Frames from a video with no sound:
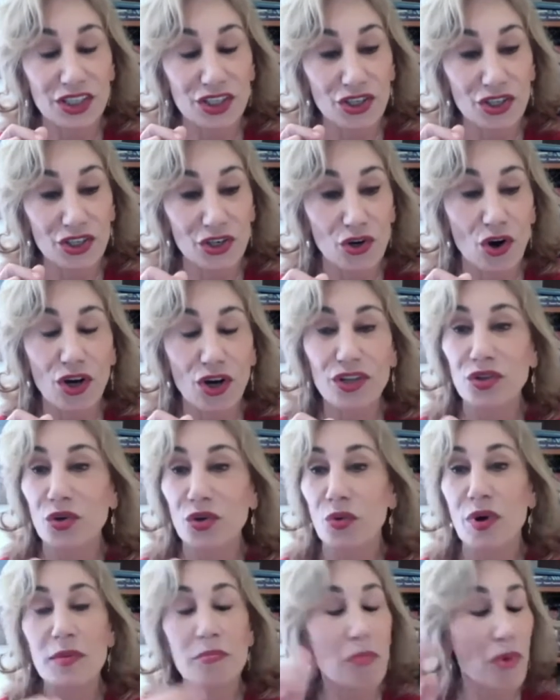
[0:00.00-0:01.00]
it in New York, the
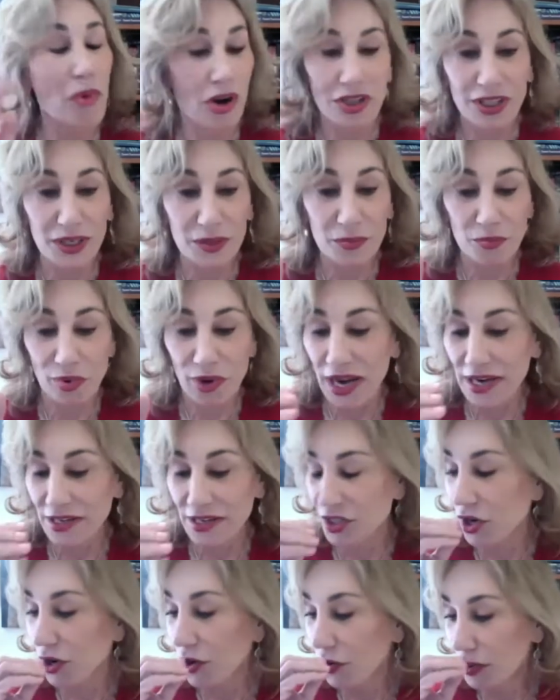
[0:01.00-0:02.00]
one Marlon
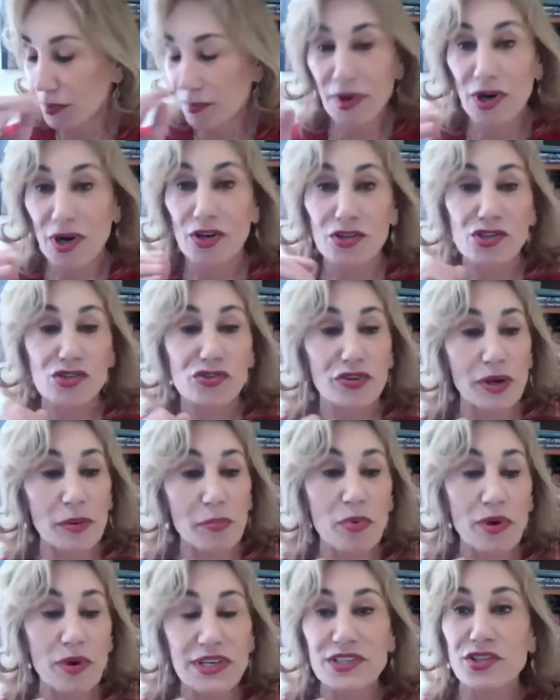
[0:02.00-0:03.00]
Brando and Meryl
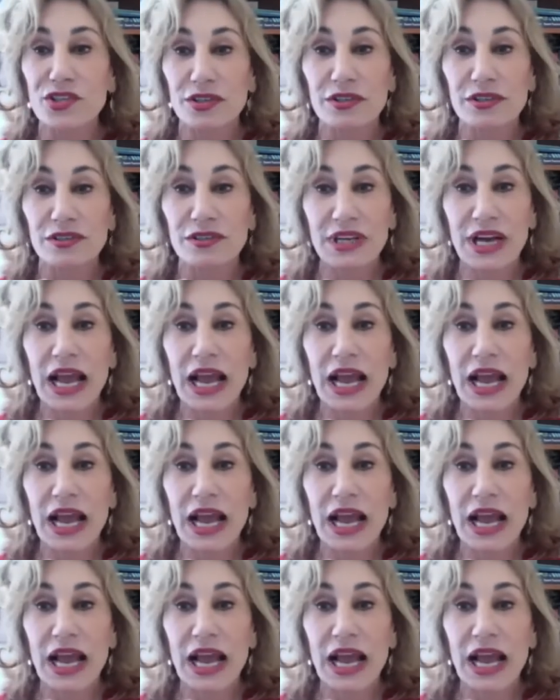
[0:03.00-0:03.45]
Streep went to.